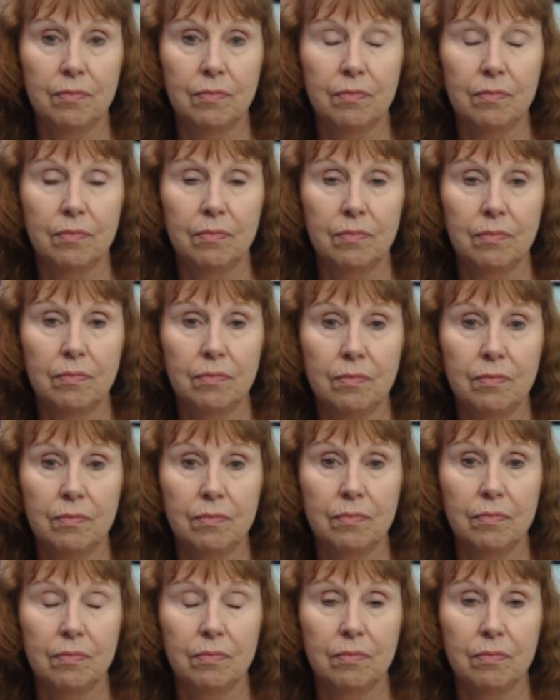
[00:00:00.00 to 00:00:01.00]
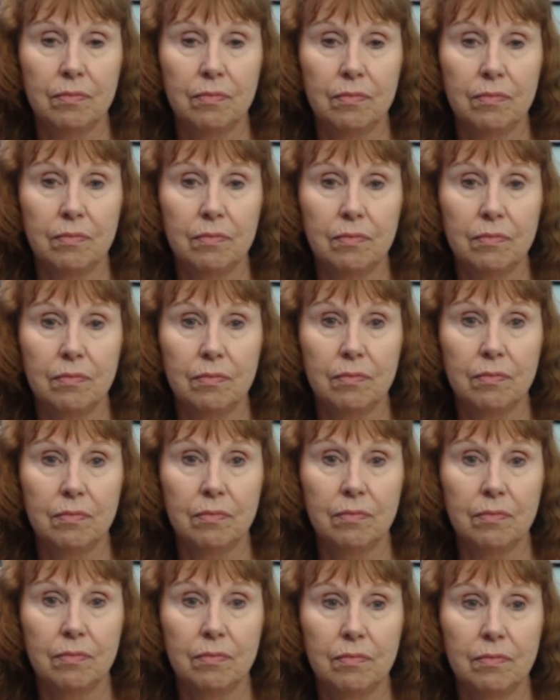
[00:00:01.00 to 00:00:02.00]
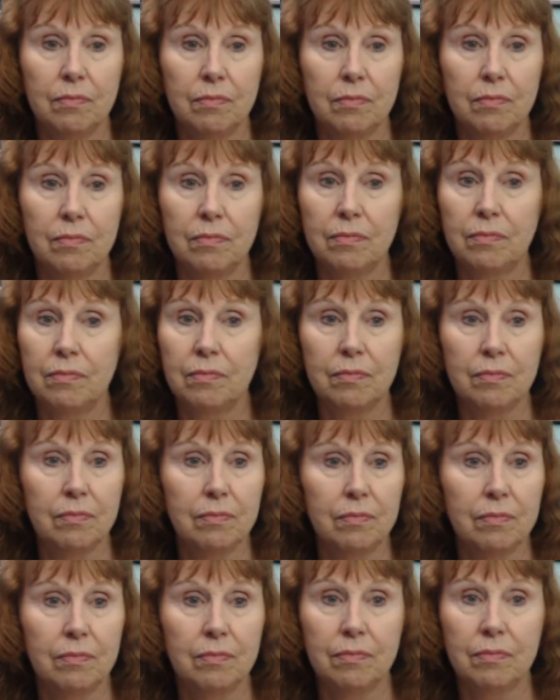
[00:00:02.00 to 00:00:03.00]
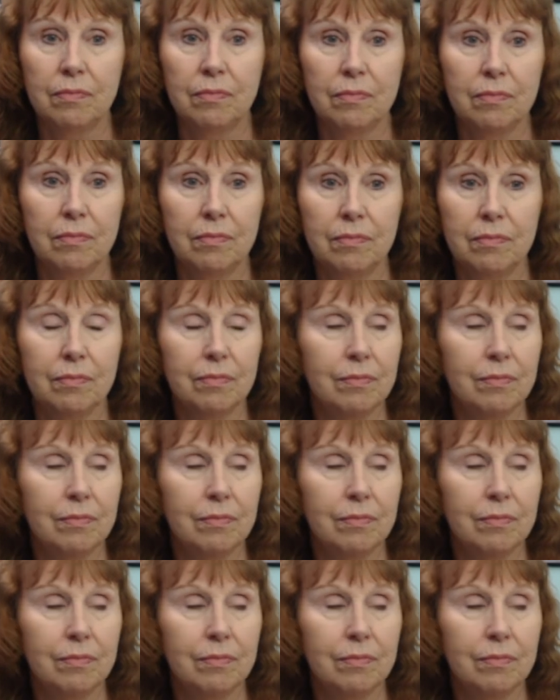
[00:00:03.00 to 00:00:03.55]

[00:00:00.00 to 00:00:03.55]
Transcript: [no speech]